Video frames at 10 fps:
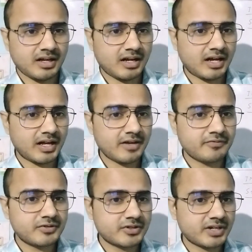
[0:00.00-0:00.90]
I have
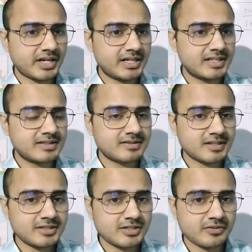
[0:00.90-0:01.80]
tried in
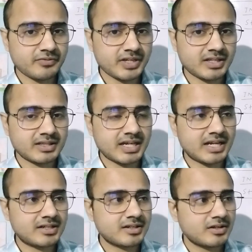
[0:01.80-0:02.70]
such a way
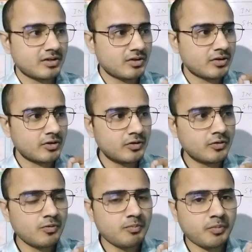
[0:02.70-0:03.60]
that
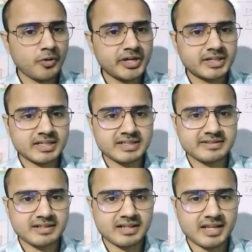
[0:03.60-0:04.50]
no point is
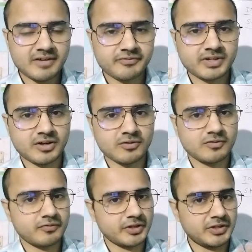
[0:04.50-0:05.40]
left out
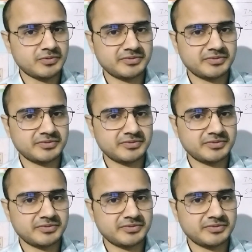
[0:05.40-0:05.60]
for you.